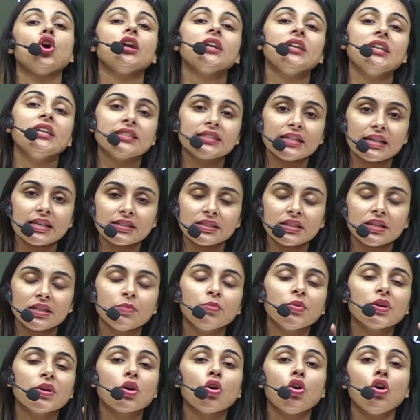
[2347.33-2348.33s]
necessary
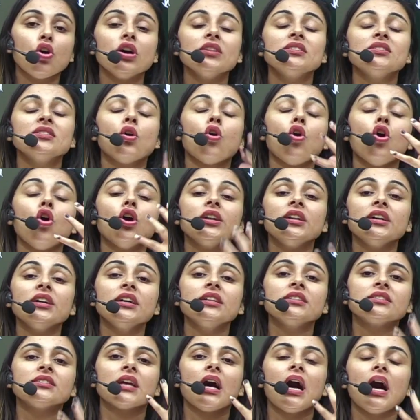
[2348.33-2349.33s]
because
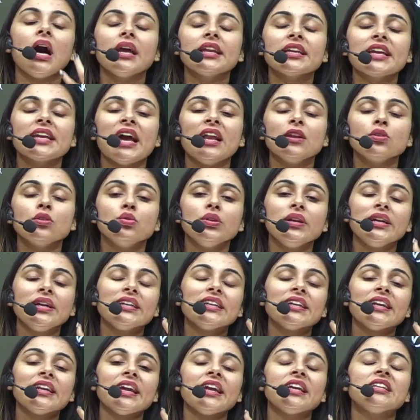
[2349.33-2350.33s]
orders are
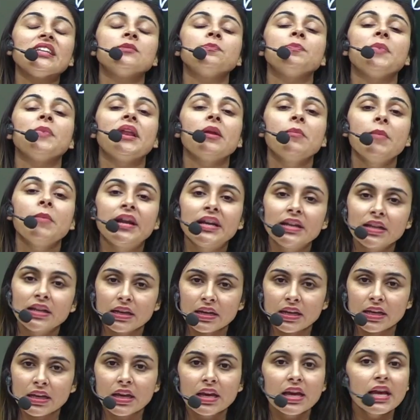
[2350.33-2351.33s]
calculated
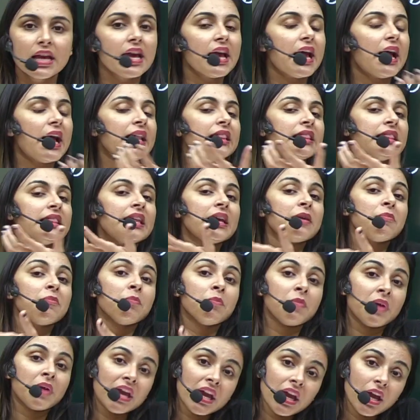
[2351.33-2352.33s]
experimentally and they
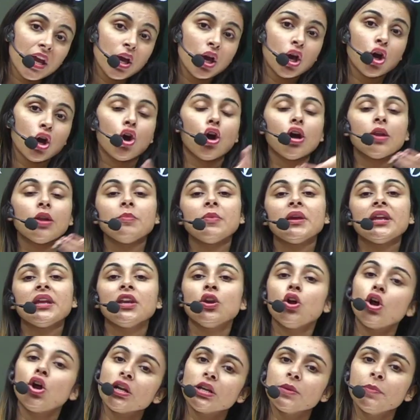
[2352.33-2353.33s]
may or may
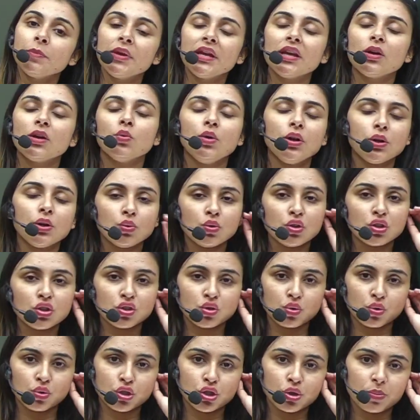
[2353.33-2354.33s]
not be equal to the
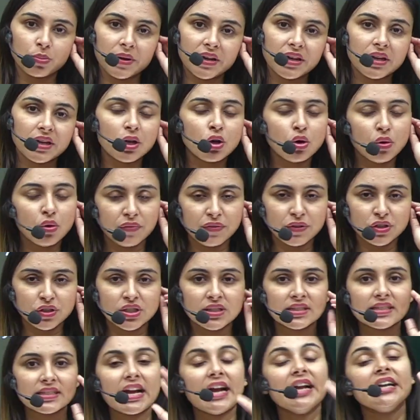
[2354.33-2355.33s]
stoichiometric
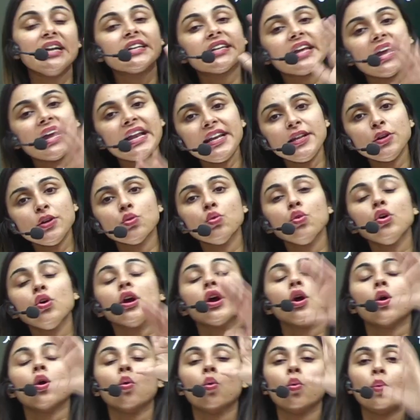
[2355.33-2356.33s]
coefficients. I'll tell you
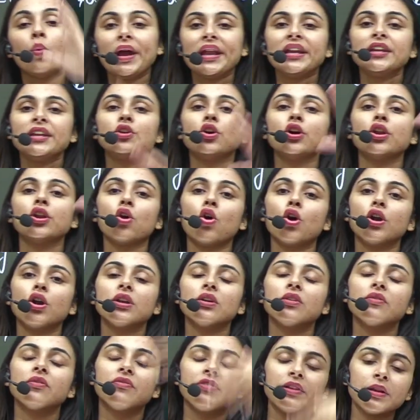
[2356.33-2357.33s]
when your
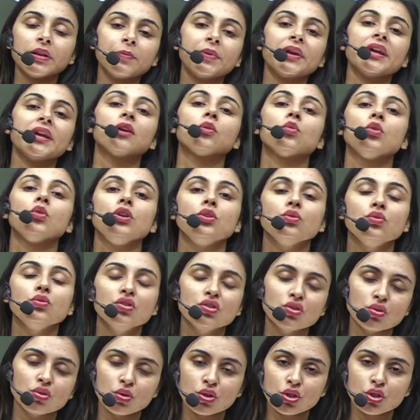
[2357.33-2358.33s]
order will be equal to the
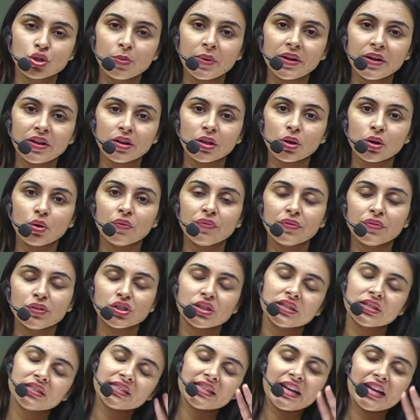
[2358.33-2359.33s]
stoichiometric
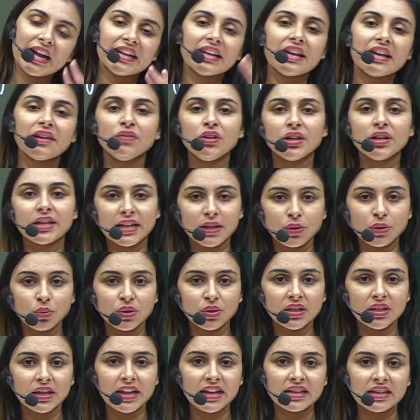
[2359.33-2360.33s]
coefficients, that I will tell you in
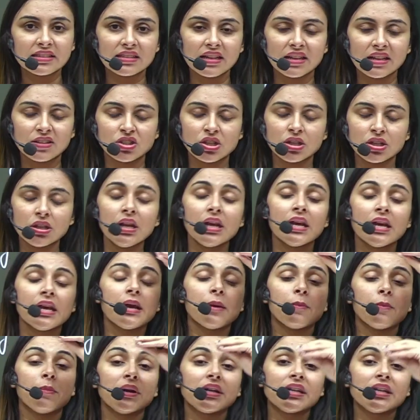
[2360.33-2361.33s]
the next section.
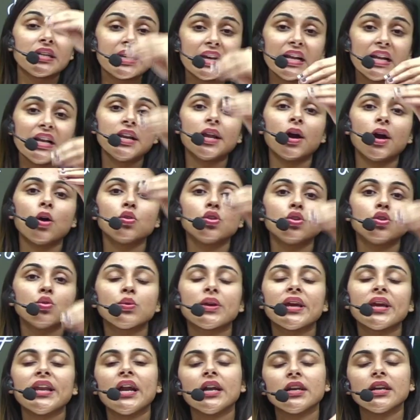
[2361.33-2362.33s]
But till now, you
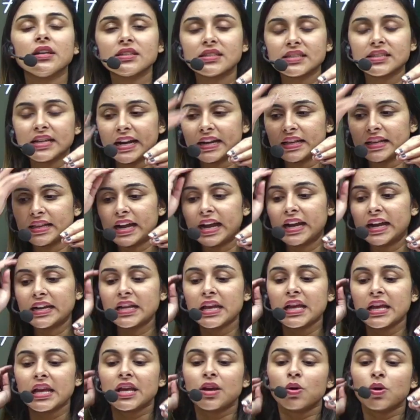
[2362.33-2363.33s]
can understand that
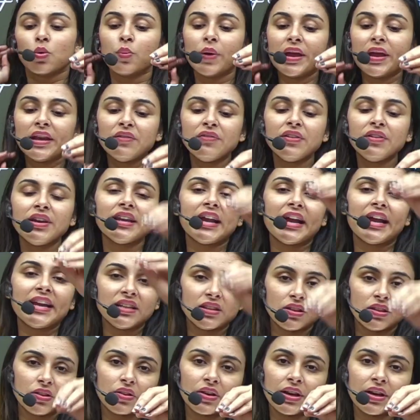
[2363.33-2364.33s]
when we write
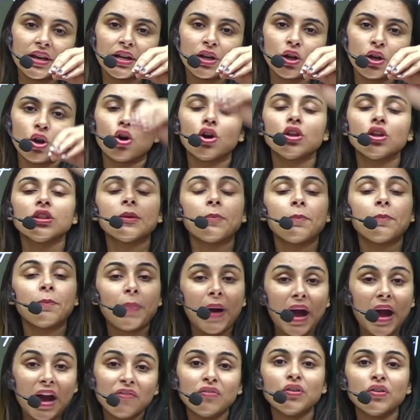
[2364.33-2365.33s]
the rate law, the
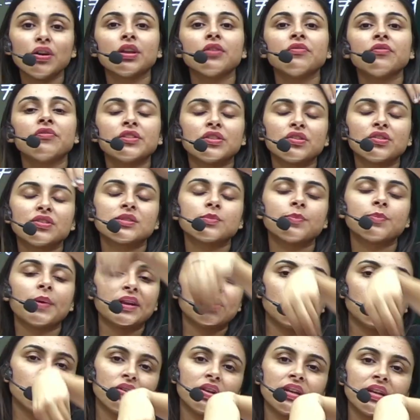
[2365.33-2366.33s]
power with respect
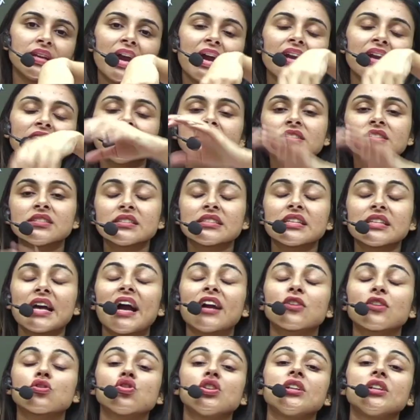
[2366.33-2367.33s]
to the reactants is
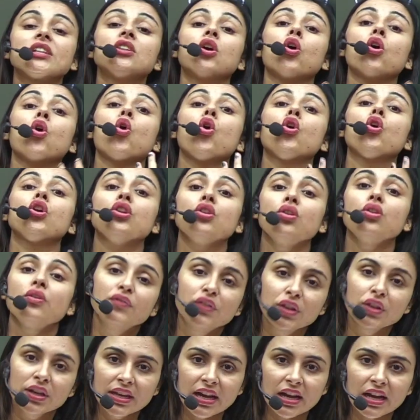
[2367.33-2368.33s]
actually the order of
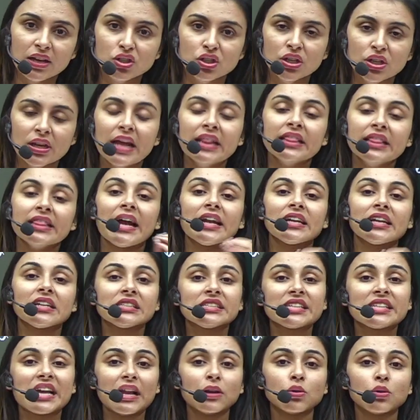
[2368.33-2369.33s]
the reaction, and that is
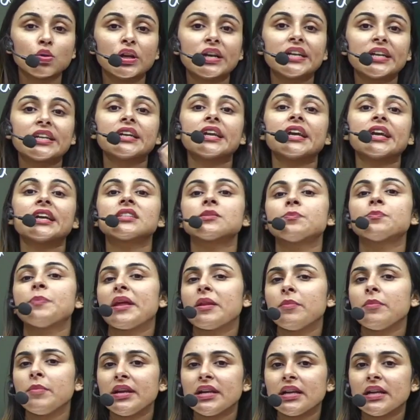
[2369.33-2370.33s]
calculated
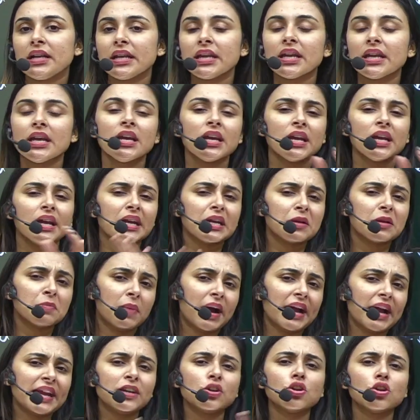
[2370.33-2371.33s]
experimentally. It
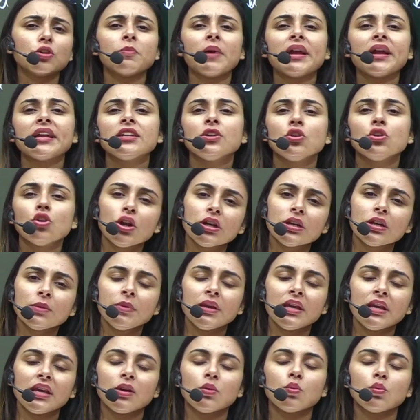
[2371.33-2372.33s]
might or might not
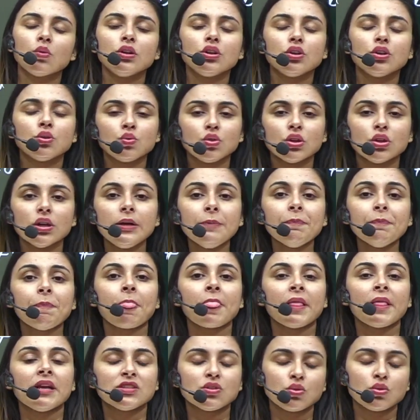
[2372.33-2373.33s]
be equal to the
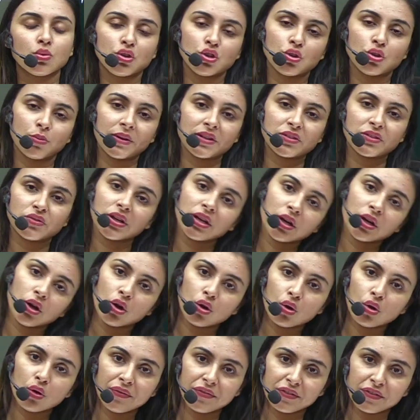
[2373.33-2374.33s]
stoichiometric
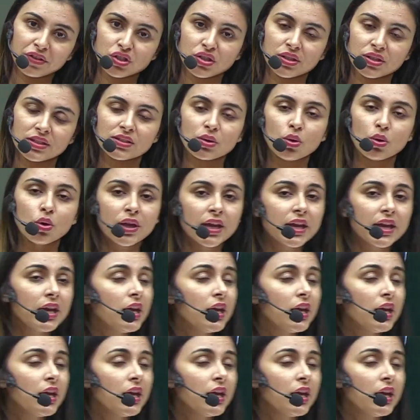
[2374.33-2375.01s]
coefficients. Okay,